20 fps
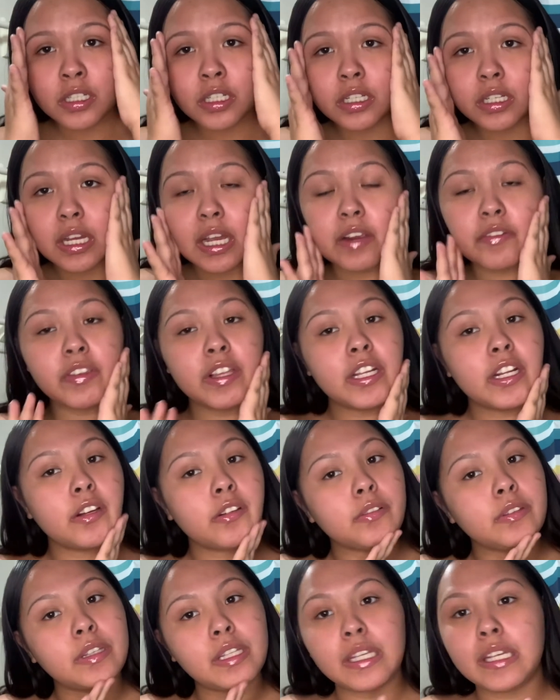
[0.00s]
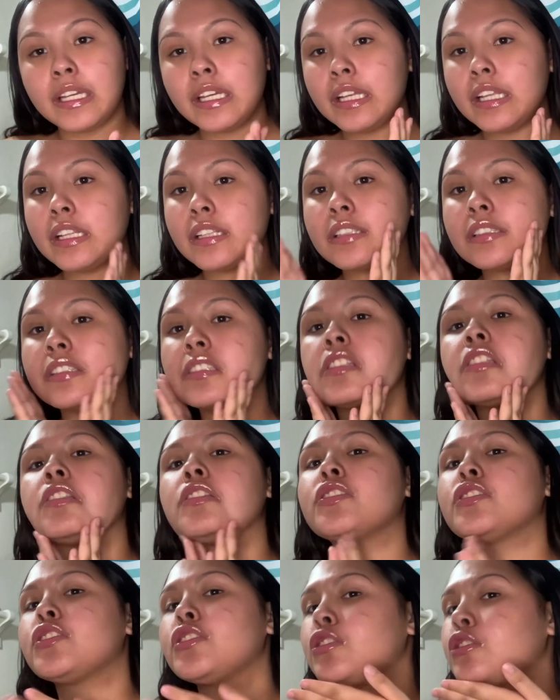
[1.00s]
I really don't need
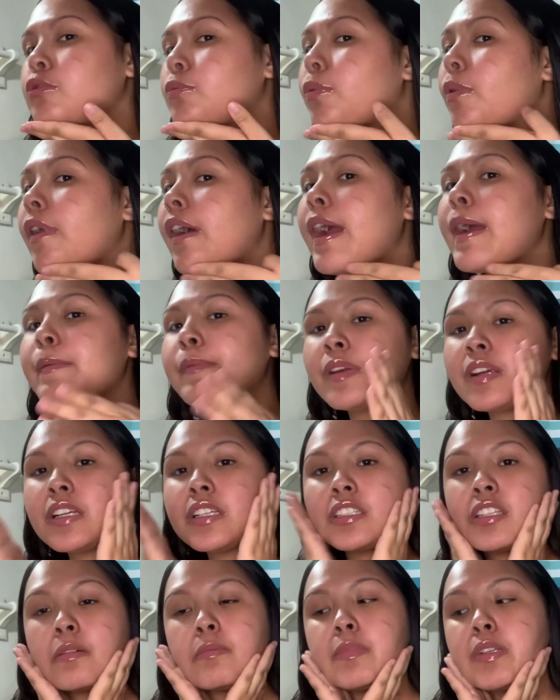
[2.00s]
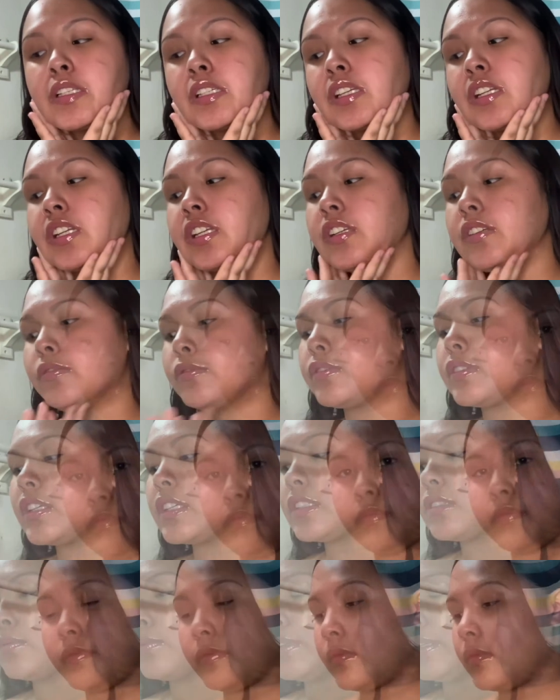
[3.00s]
two primers, so I'm just gonna use this
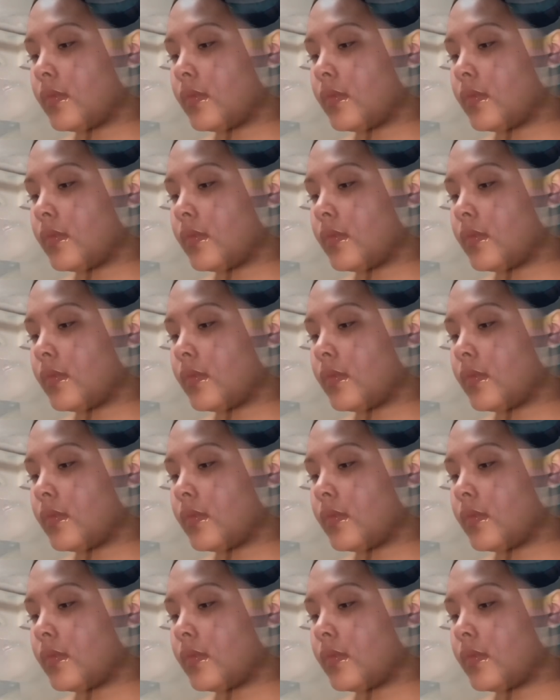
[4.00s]
one.